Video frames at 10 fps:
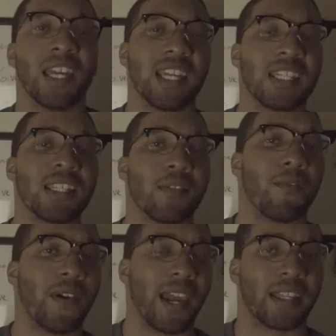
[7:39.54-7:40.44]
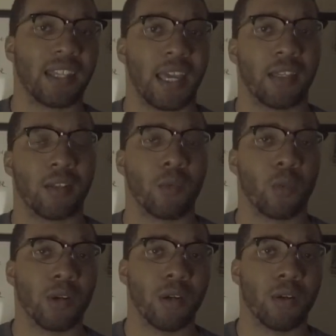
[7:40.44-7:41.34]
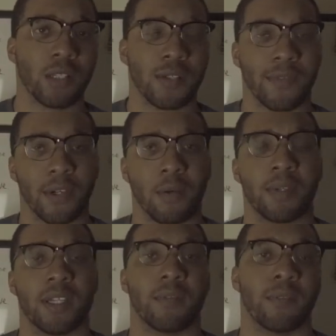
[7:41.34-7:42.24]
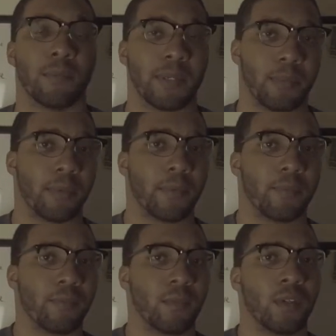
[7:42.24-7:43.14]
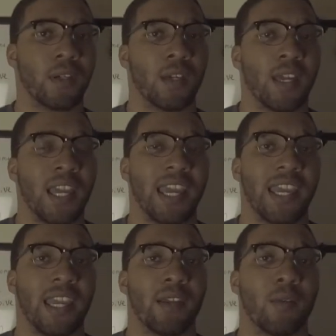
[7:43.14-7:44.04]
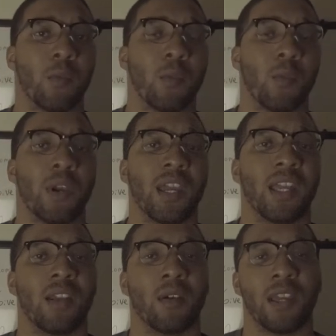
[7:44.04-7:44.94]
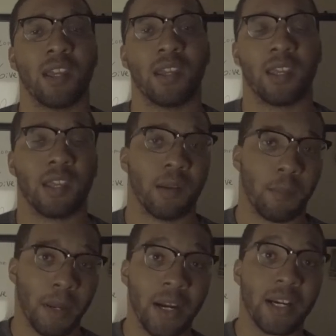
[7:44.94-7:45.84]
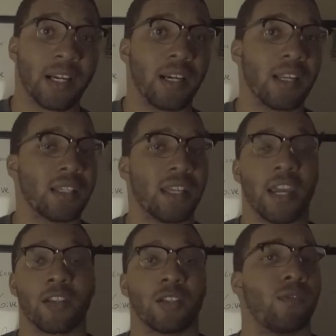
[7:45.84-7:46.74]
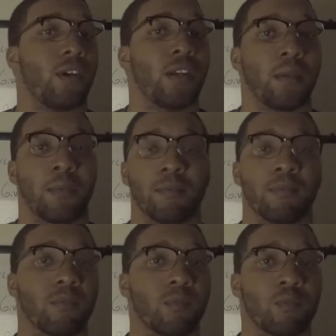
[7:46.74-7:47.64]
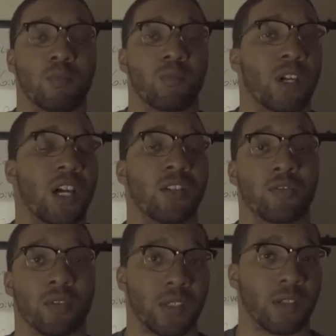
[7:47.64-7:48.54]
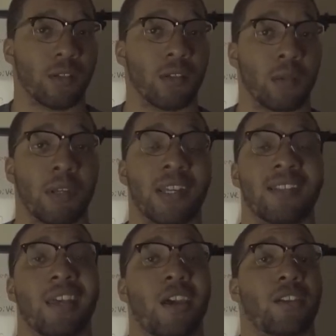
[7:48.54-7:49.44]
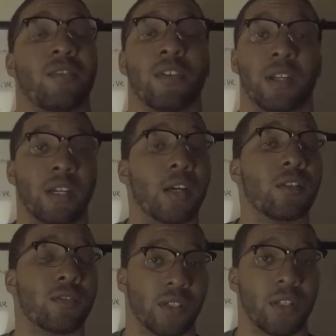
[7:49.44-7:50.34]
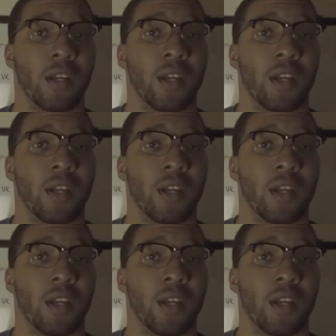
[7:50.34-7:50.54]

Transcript: It's just the fact that the world is filled with different people. And in, in, in America, it's an extroverted country, you know what I mean? It's an extroverted country.